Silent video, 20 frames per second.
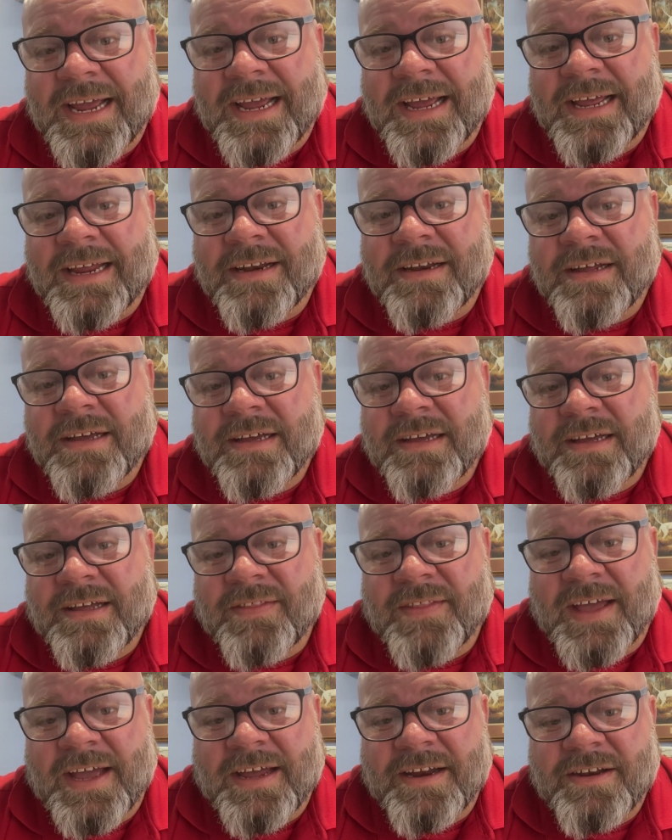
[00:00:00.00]
and
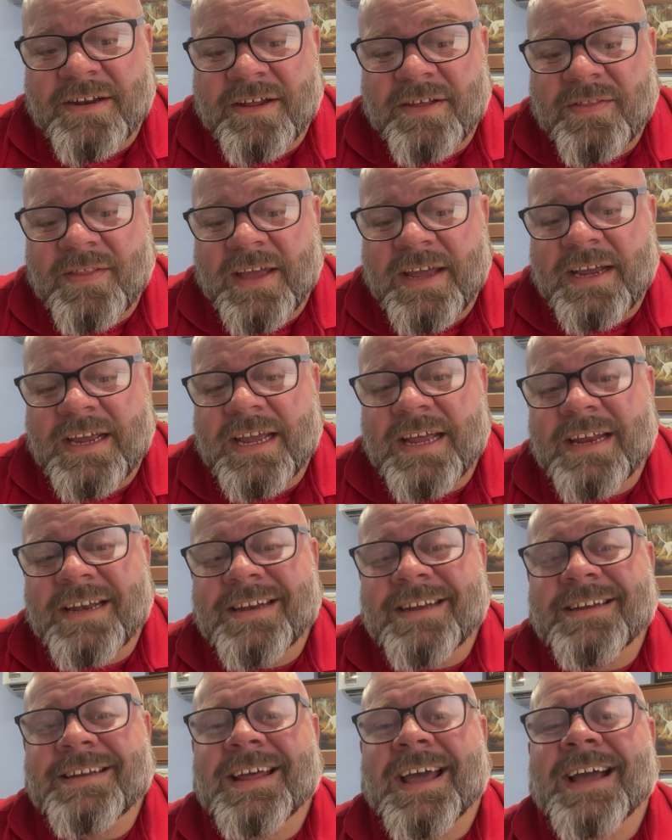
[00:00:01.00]
then they can
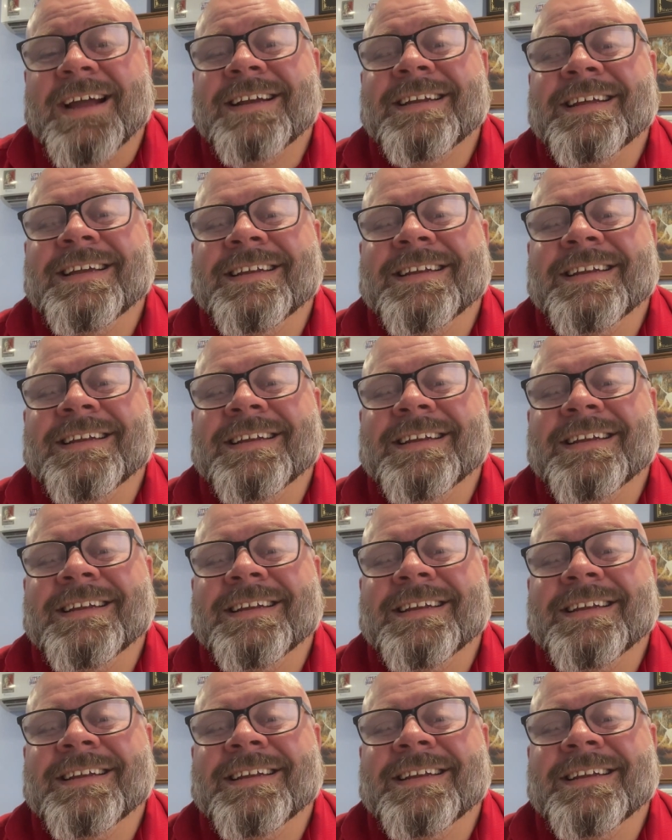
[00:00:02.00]
detect